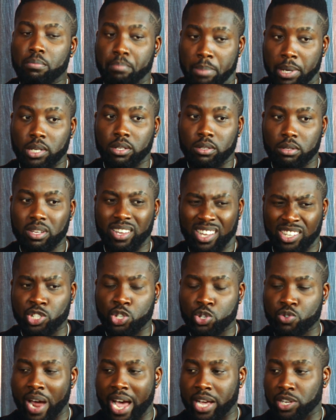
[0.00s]
But it's
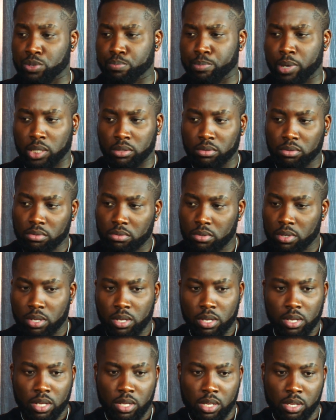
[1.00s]
trash. But
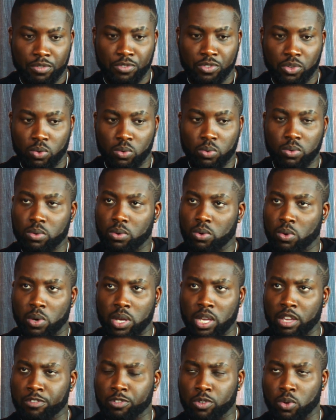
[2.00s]
if you,
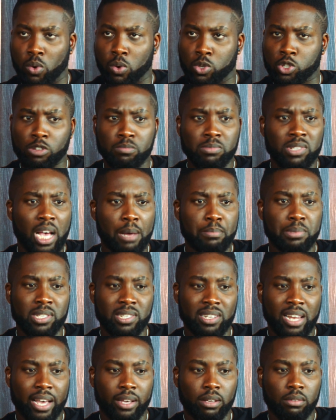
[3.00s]
or sometimes
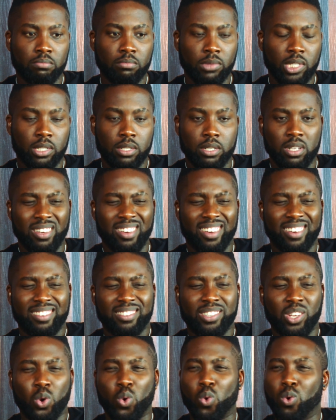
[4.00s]
it's like
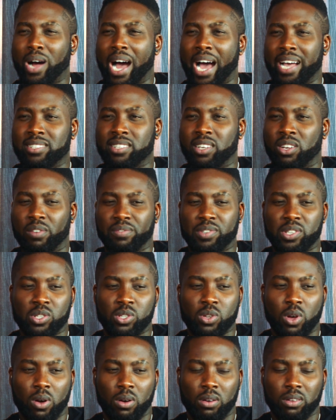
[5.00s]
the whole idea of the
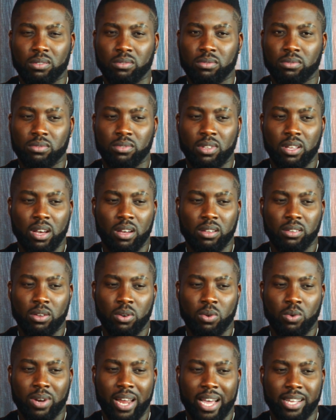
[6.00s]
song, the
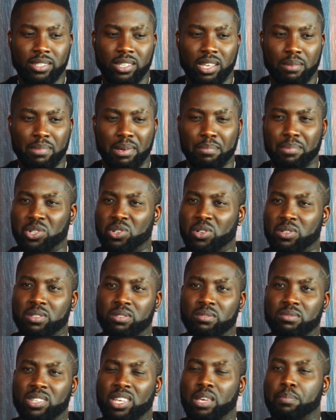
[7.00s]
whole idea, maybe
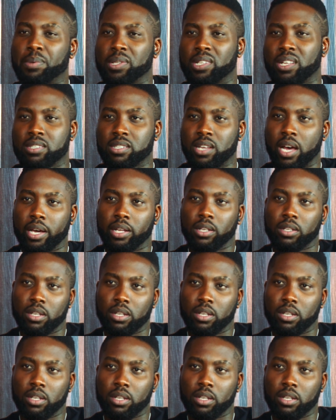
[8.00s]
just keep it aside.